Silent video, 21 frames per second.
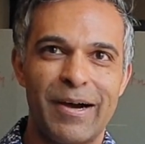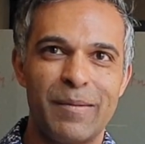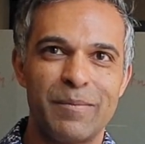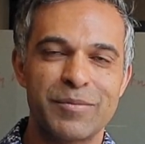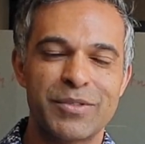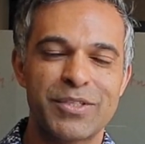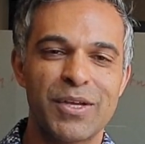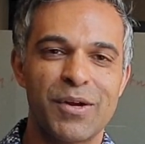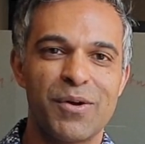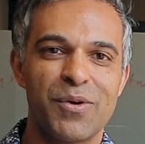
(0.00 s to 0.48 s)

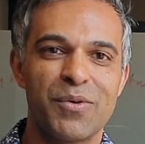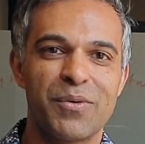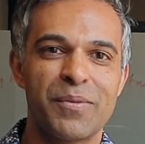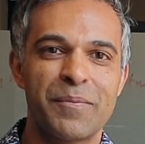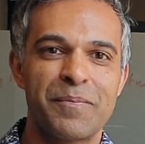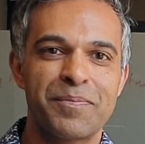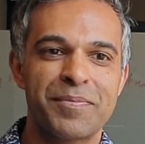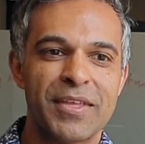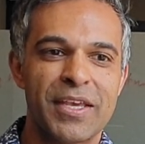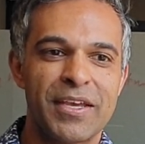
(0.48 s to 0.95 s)
So
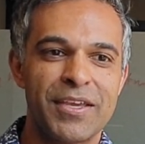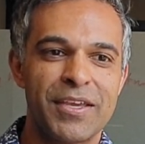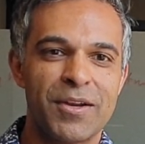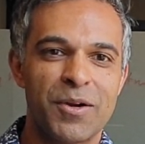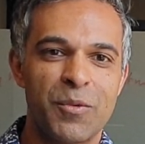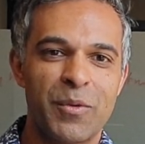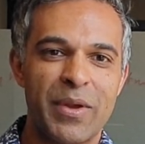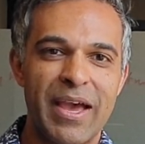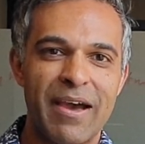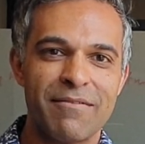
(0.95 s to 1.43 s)

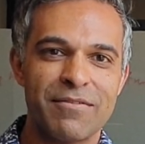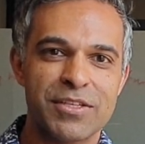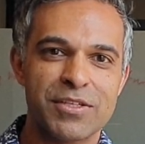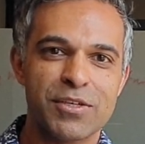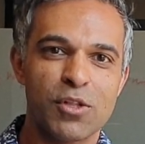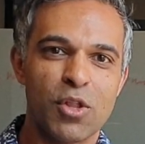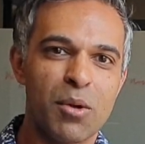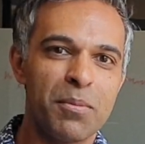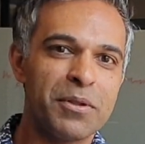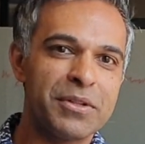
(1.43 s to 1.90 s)
we have this
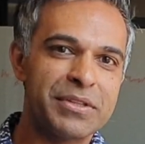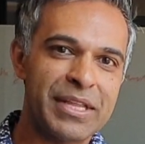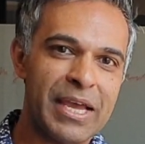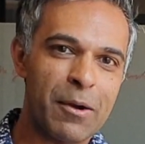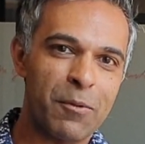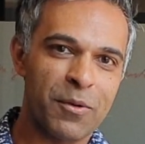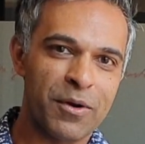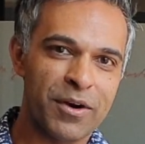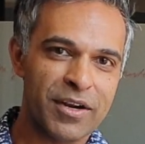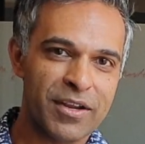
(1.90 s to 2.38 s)
global
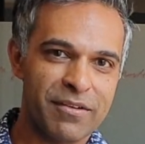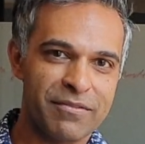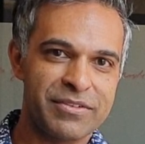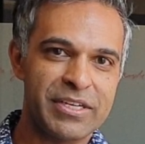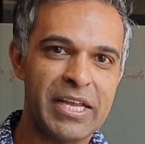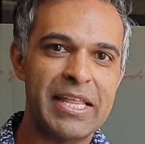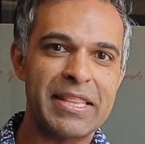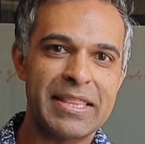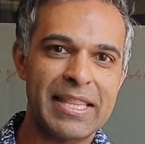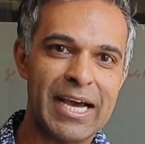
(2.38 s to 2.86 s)
network of
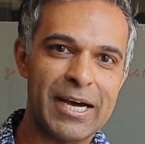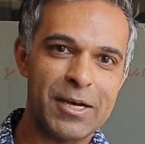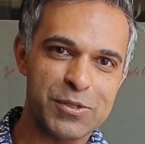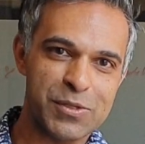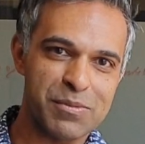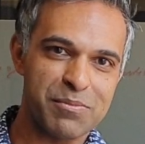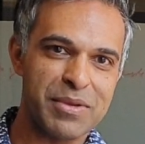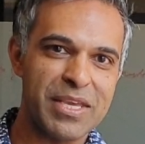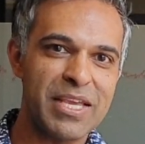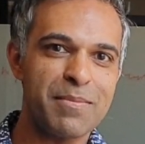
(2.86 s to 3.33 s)

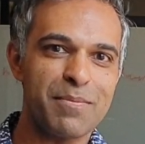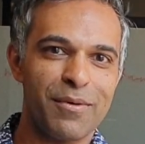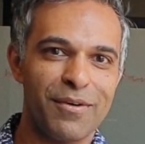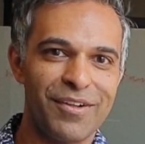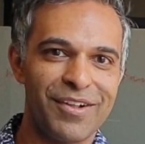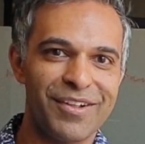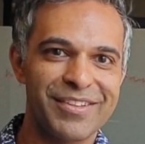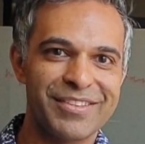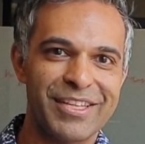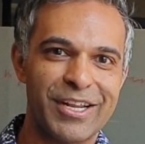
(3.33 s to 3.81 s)
10,000
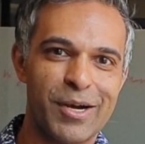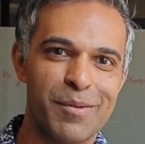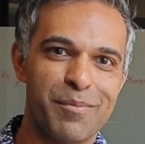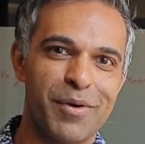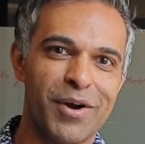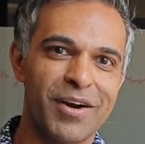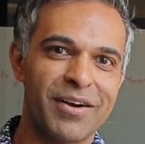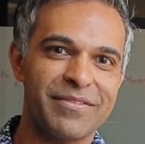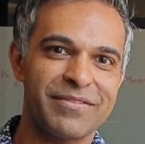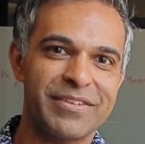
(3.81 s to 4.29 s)
people that are
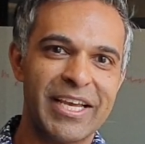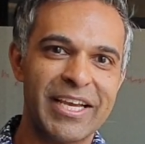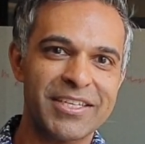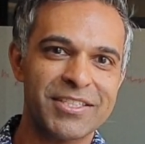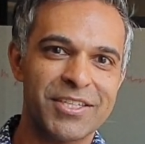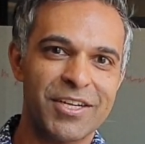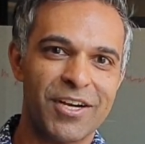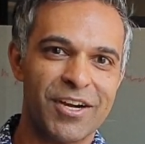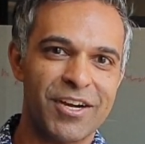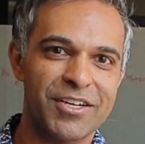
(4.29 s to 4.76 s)
part of
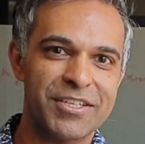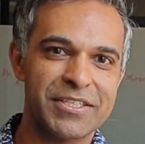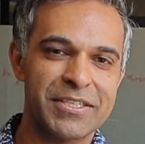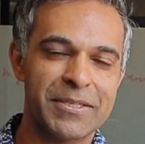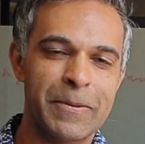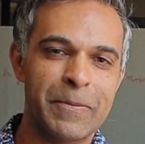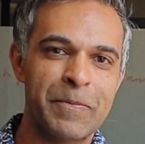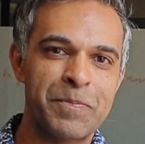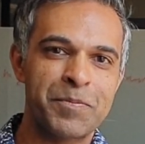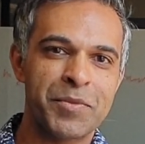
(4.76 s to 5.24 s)
Techstars.
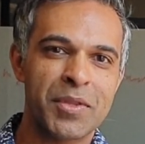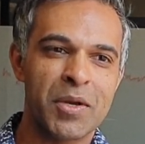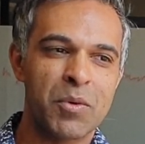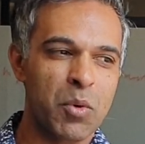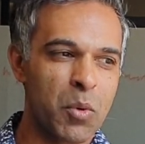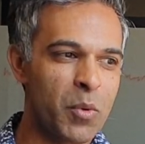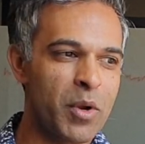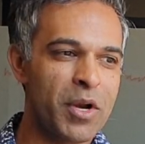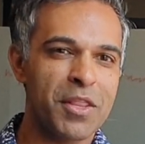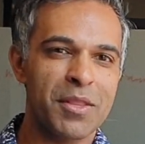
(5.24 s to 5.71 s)

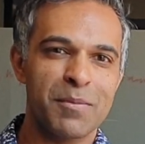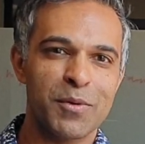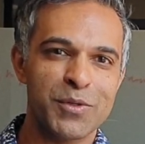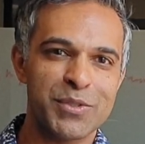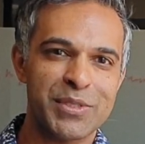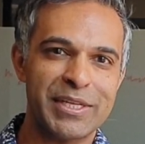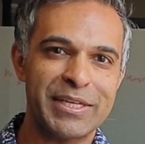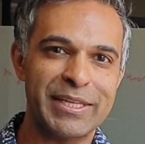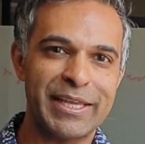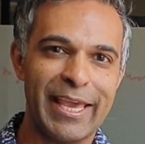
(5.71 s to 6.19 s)
We're one of the
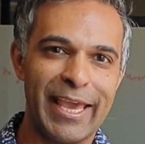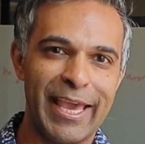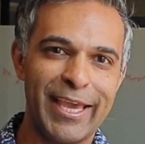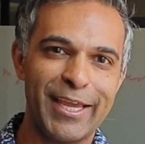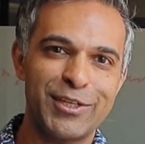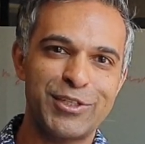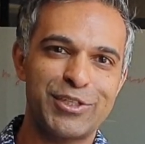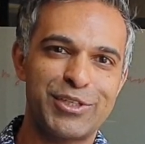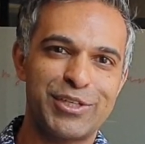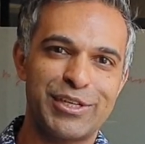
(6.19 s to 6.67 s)
most
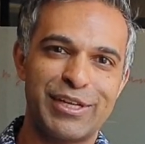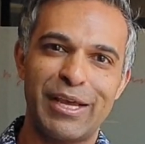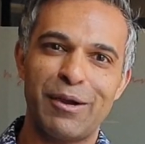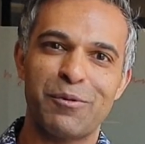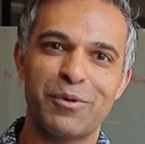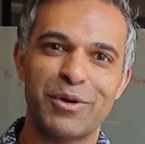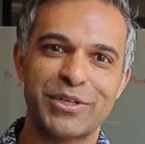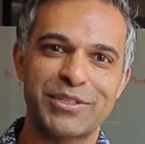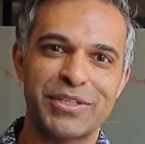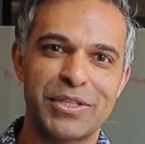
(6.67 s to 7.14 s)
engaged
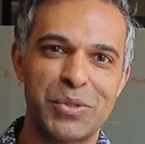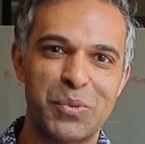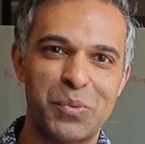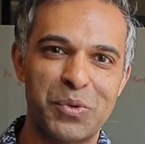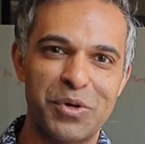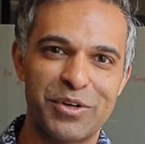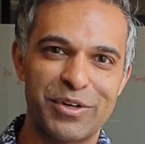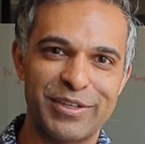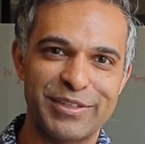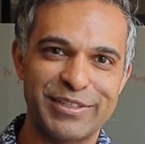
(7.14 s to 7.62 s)
networks in the
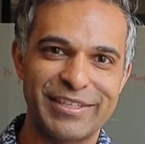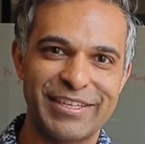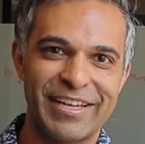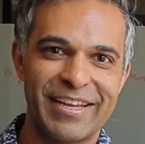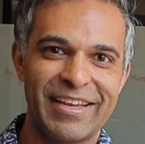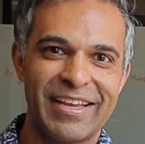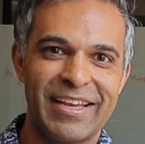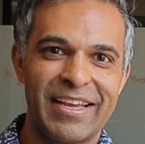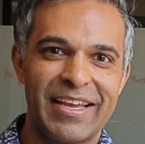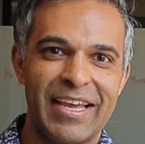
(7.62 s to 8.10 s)
world,
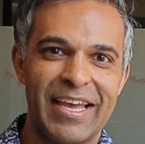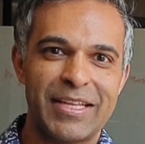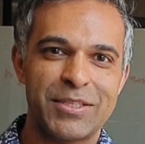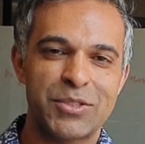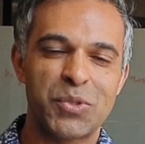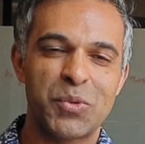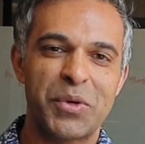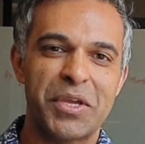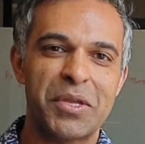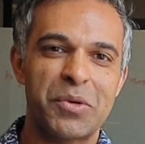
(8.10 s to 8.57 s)
and
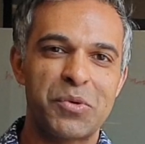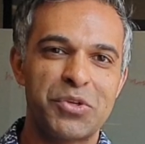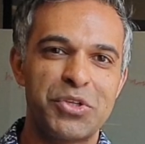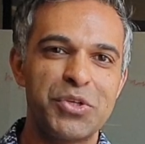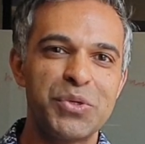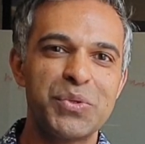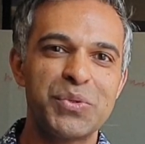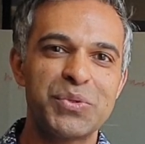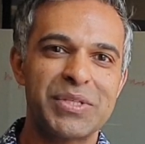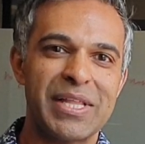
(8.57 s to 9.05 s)
so we can
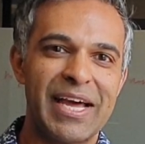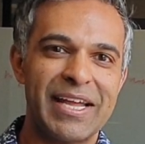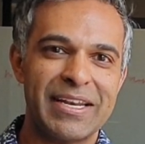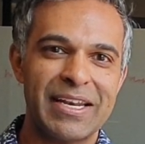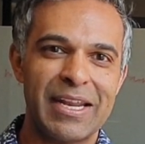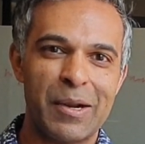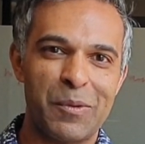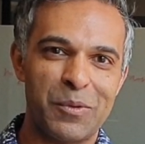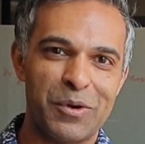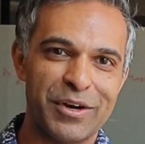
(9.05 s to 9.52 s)
use that
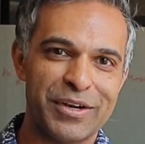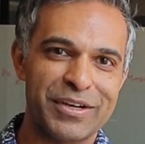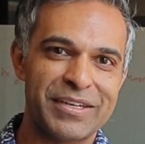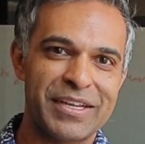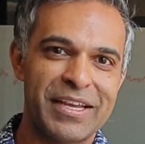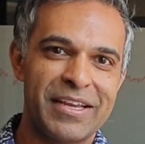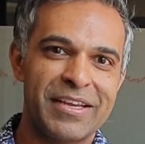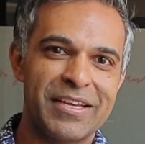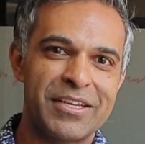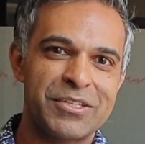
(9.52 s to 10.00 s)
network
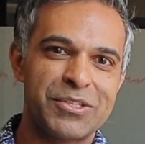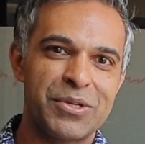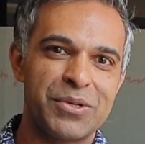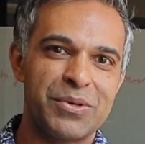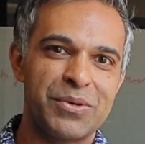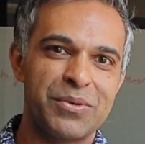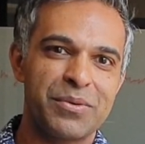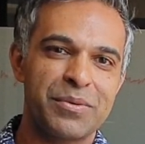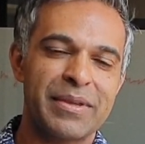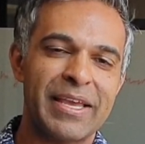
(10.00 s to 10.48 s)

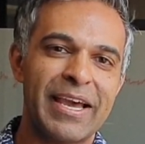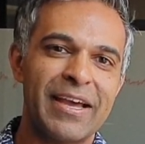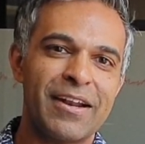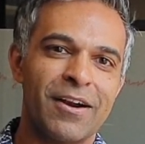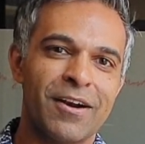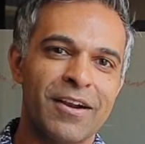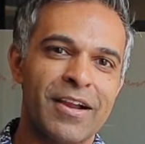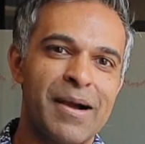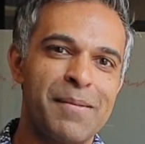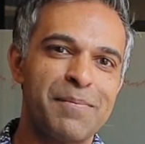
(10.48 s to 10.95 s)
to get
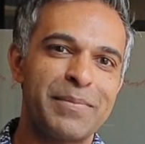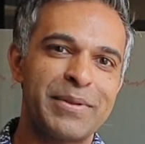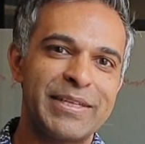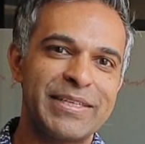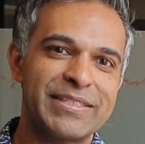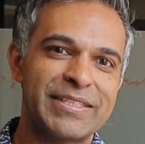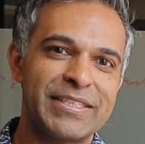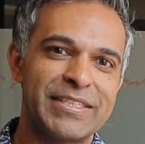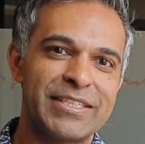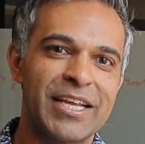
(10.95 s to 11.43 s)
our
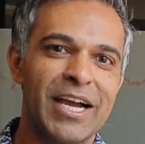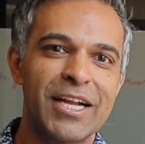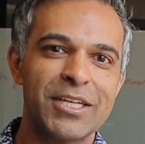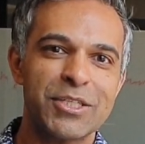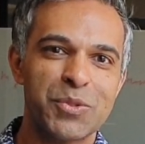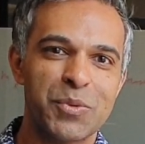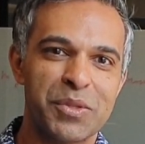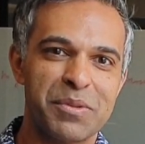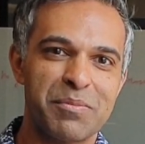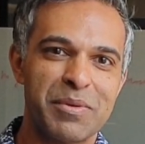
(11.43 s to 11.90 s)
companies in
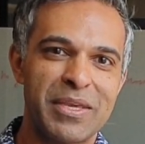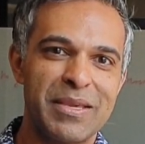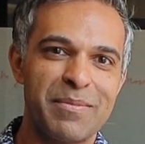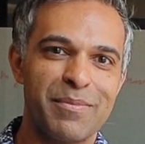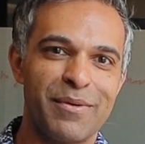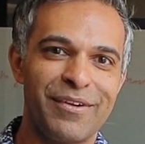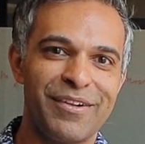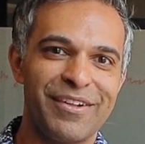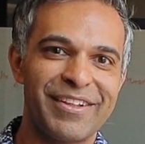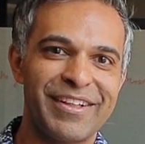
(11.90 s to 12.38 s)
touch with
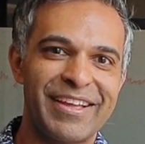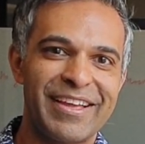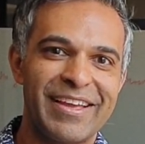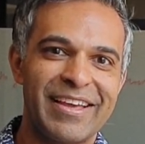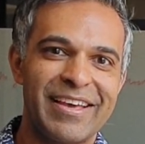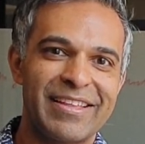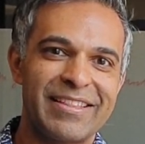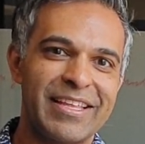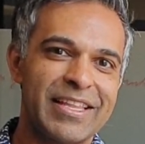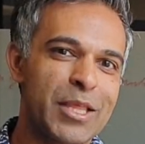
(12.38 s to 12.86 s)
people
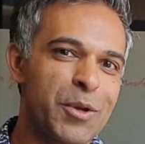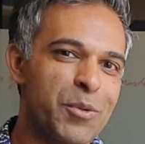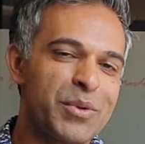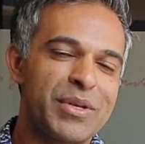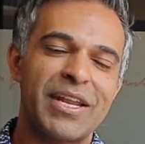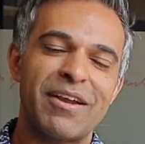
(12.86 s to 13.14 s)
that they would